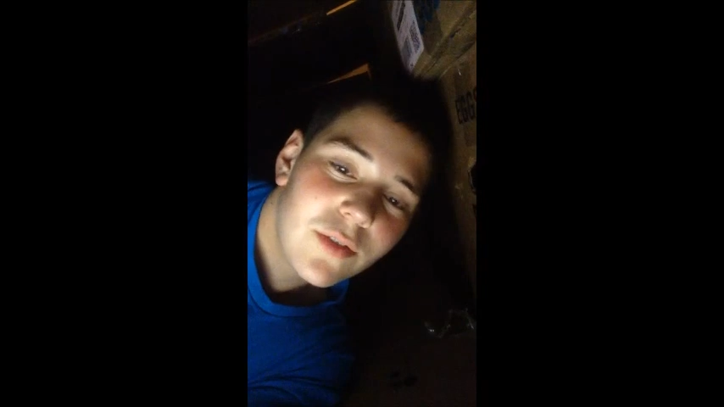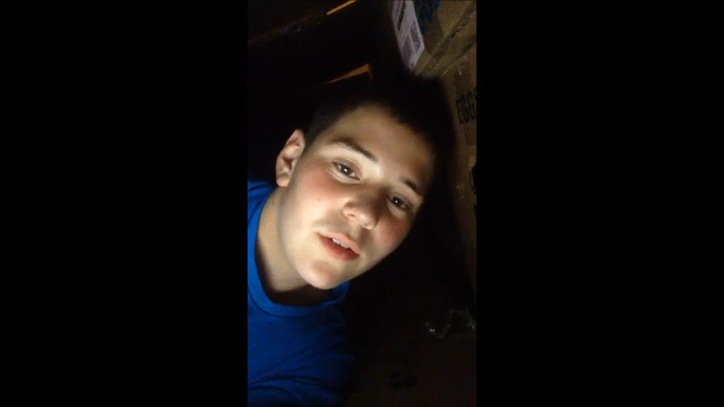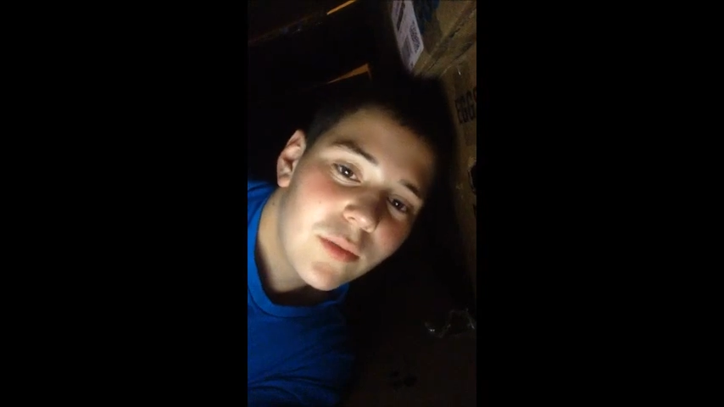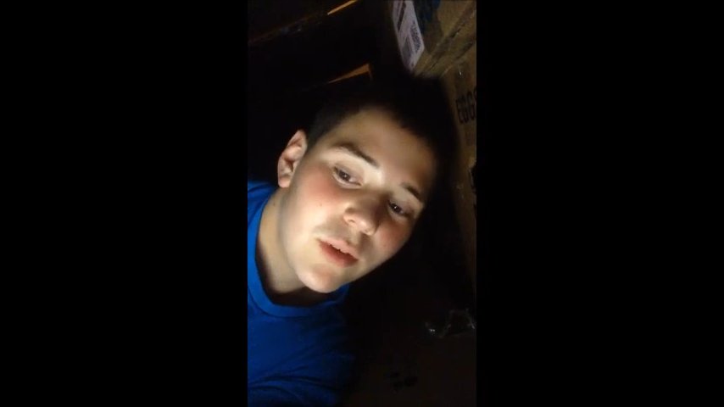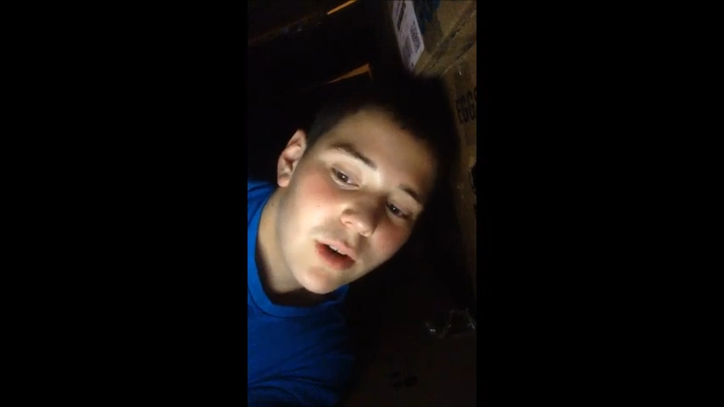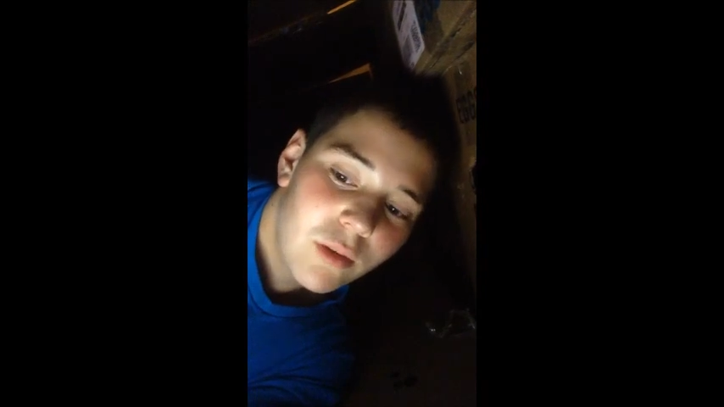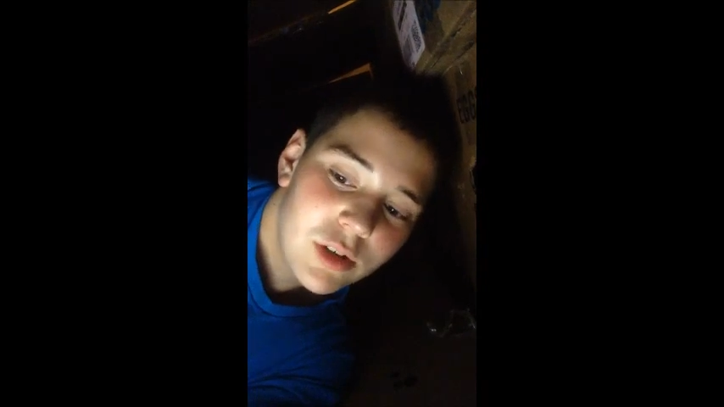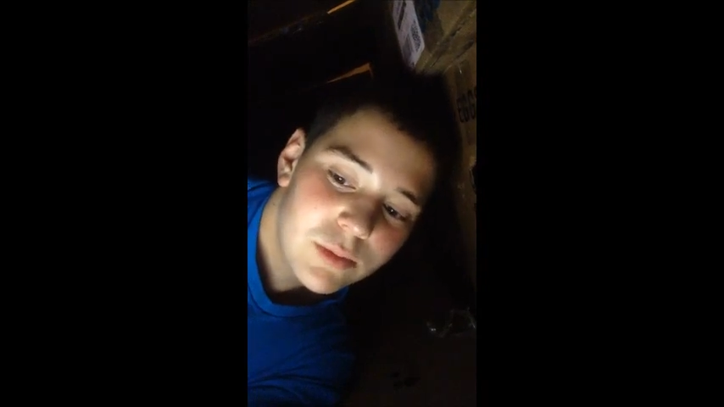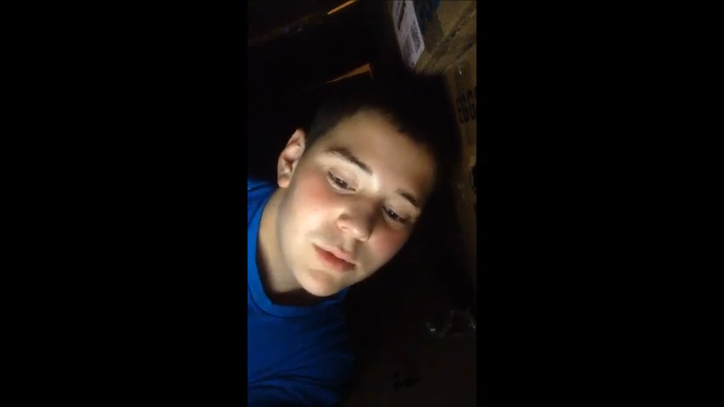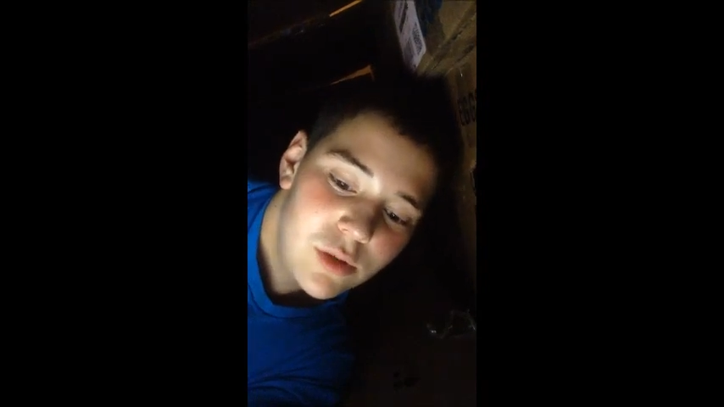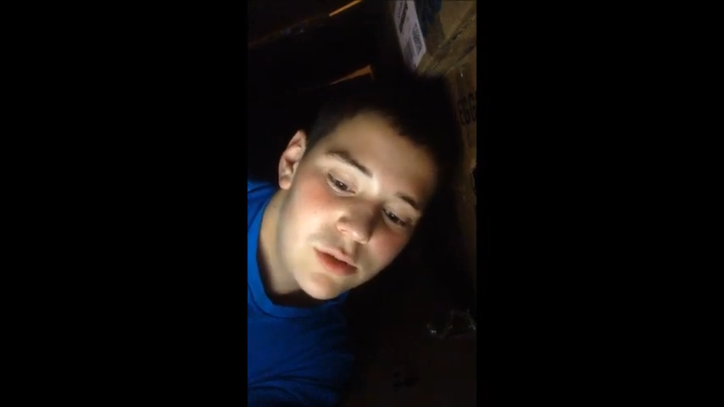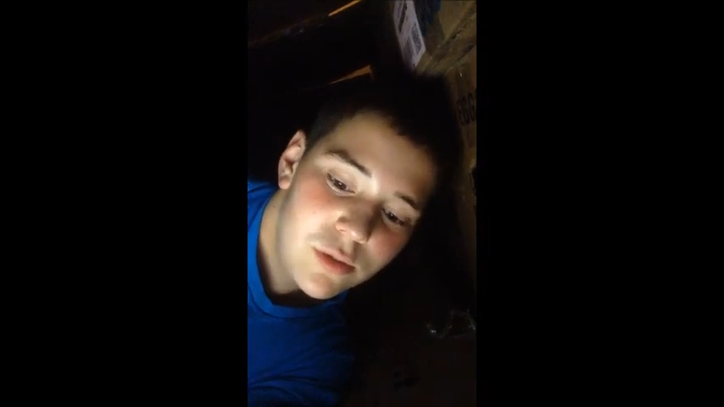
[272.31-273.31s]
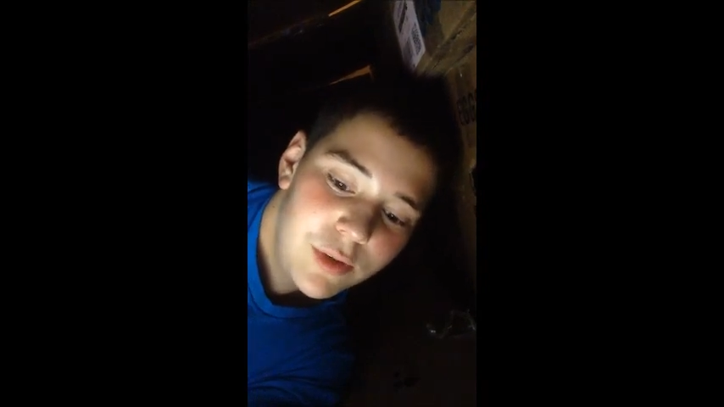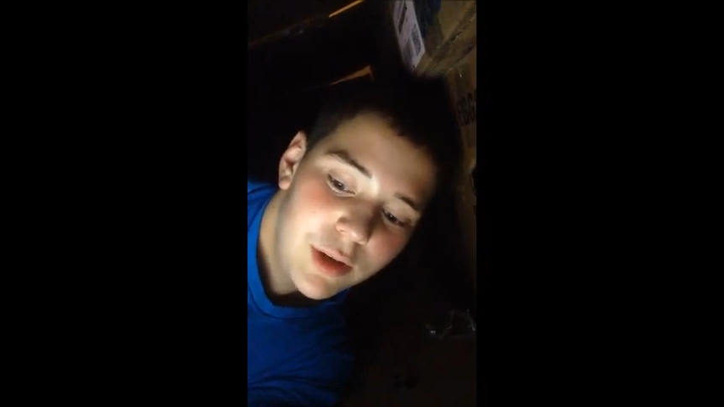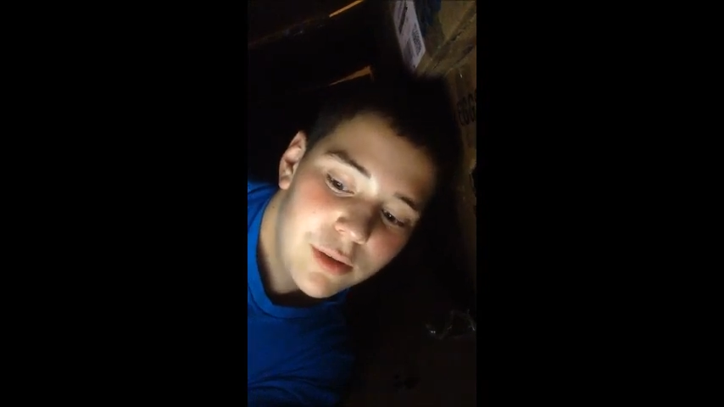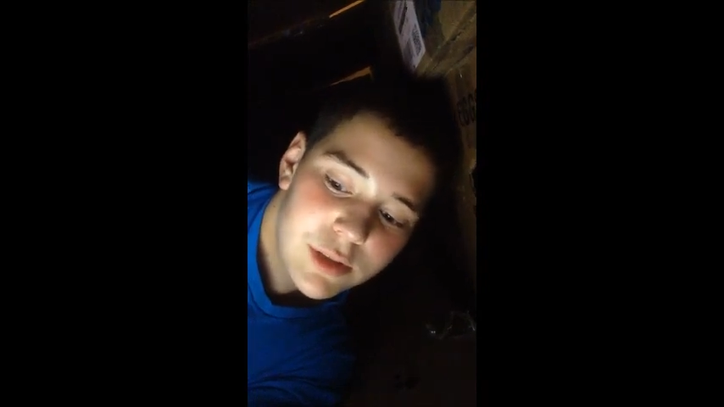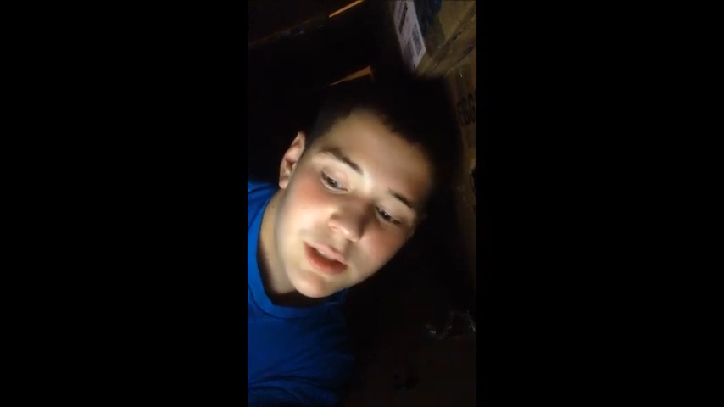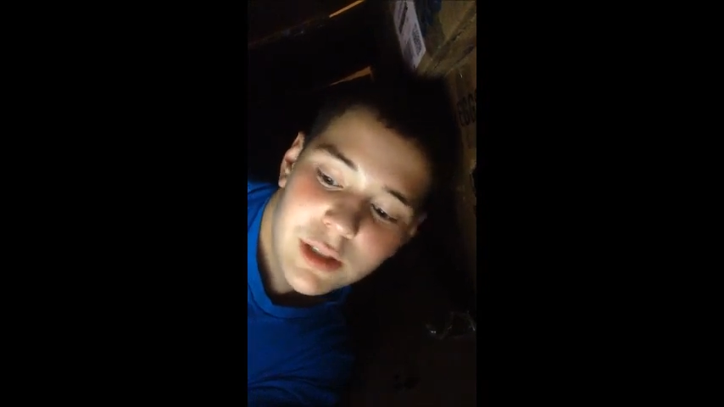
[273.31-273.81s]
We're gonna watch some YouTube
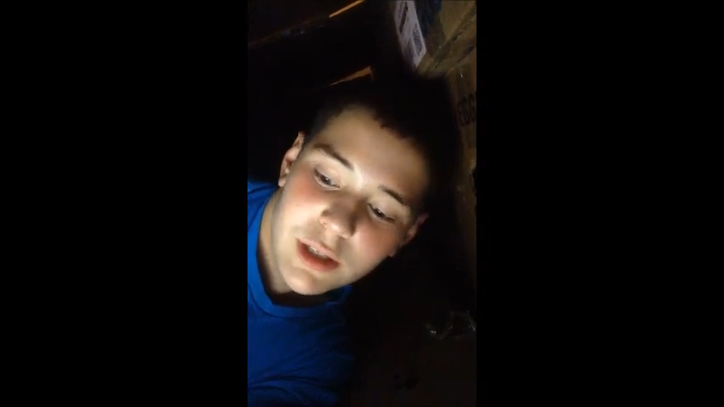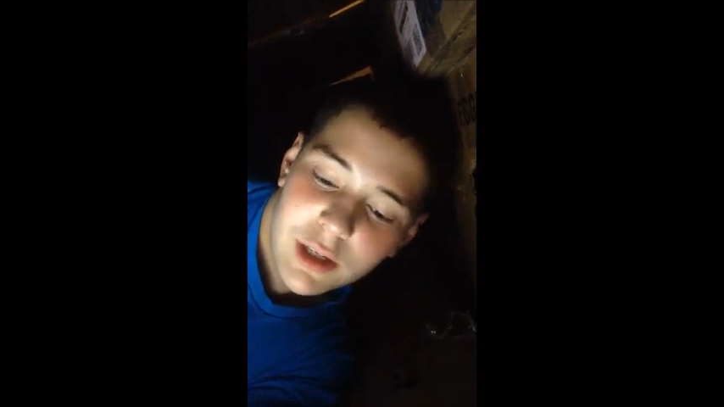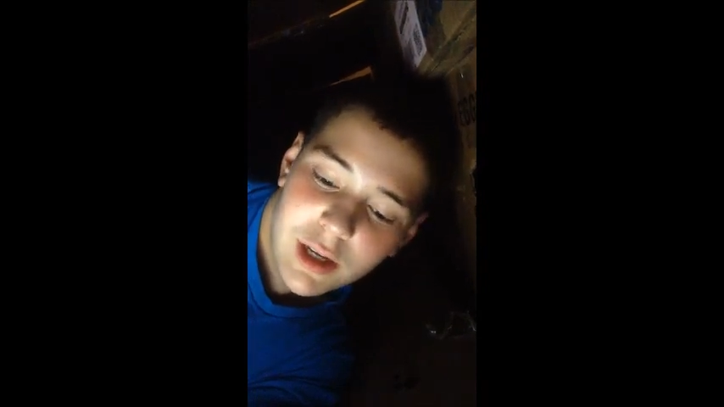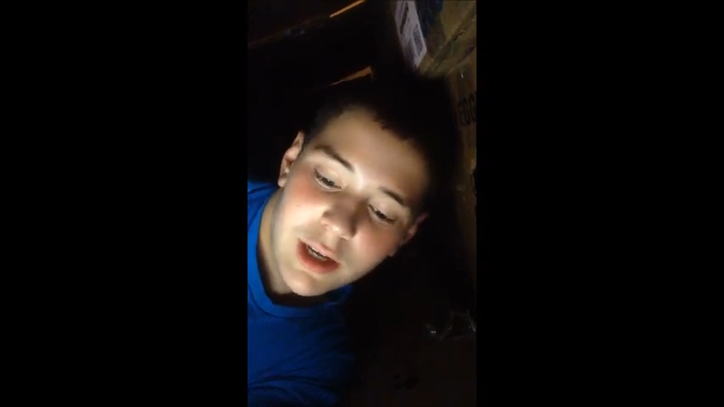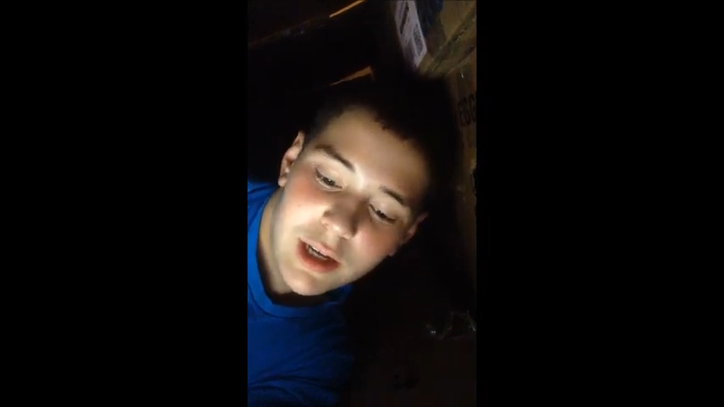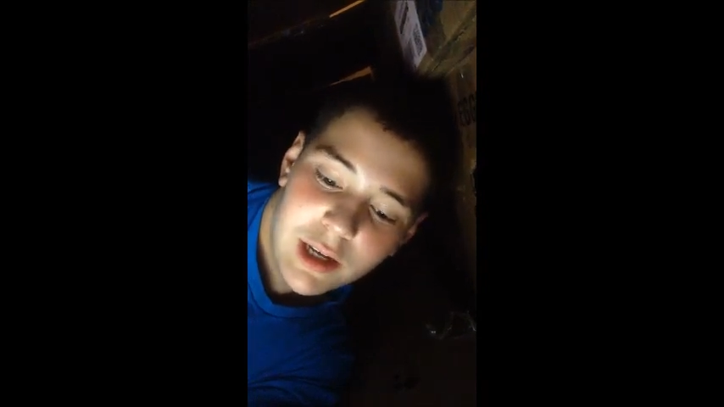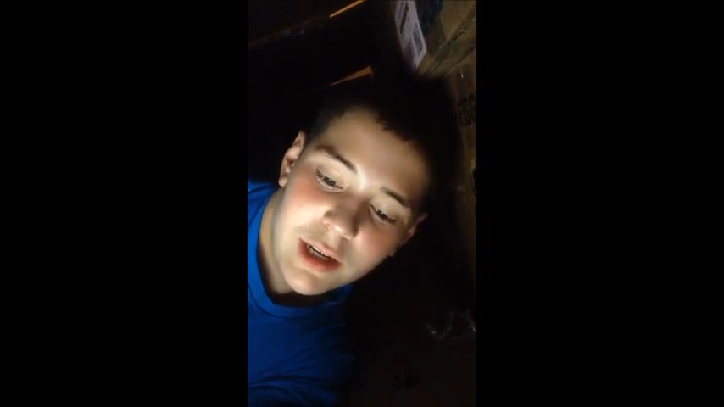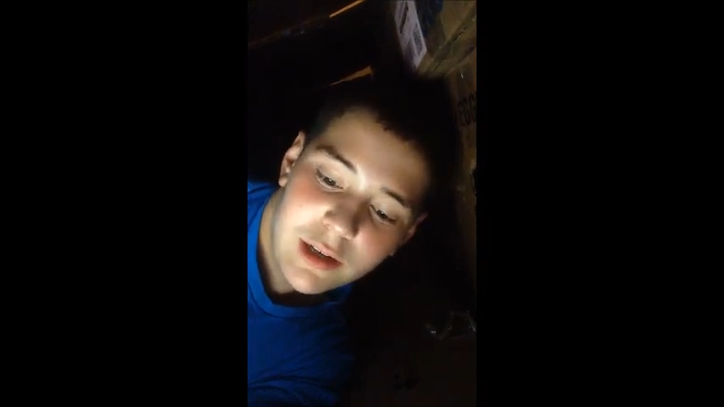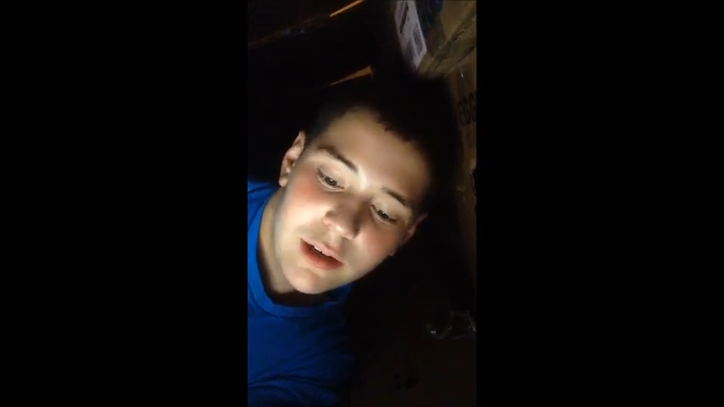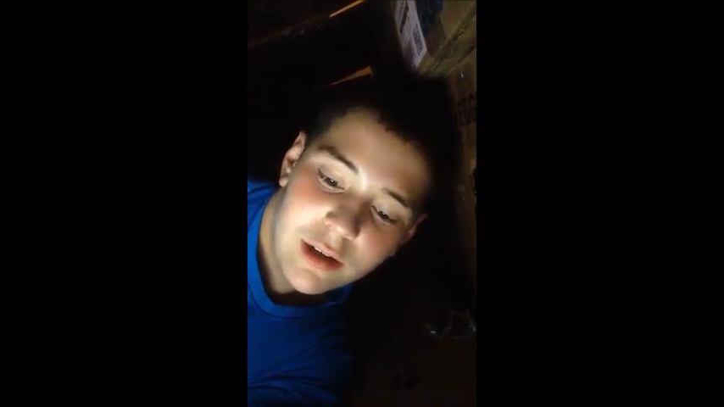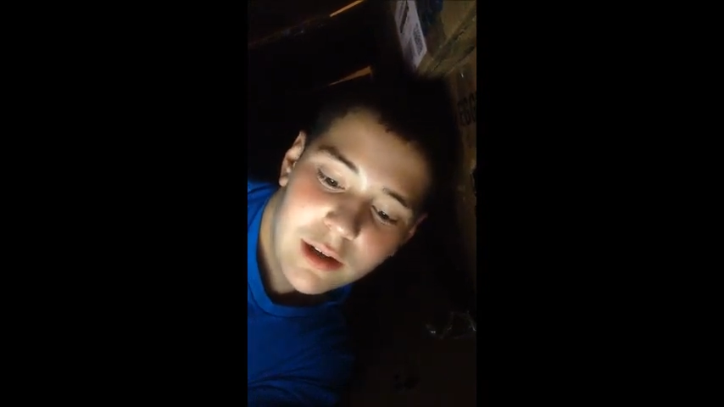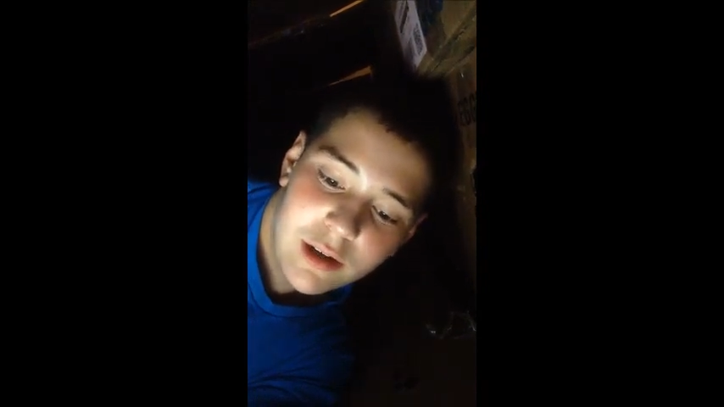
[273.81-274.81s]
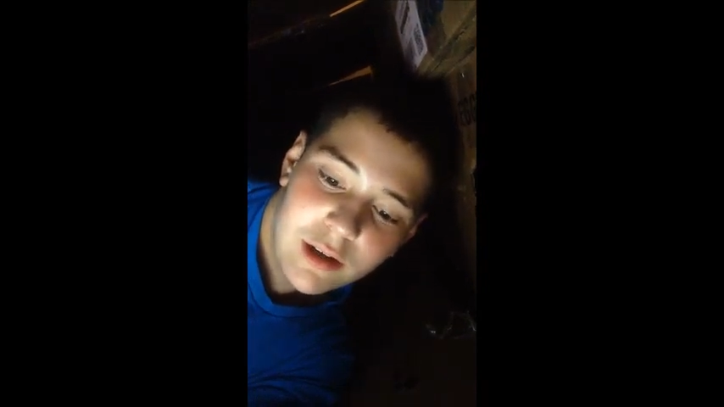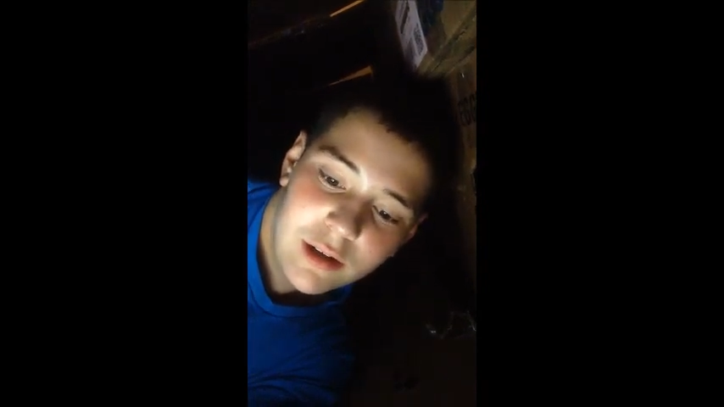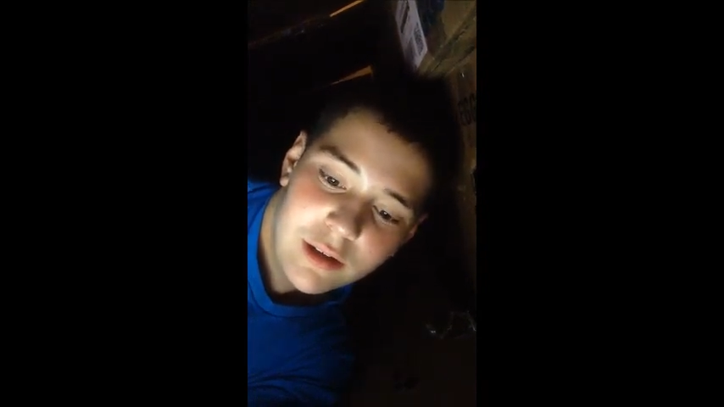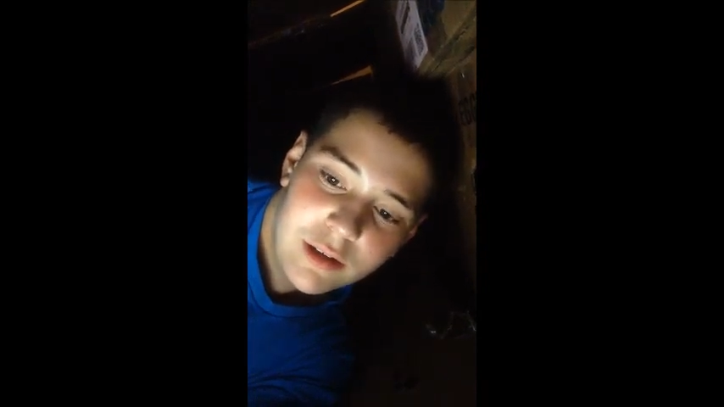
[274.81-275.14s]
videos tonight, and uh,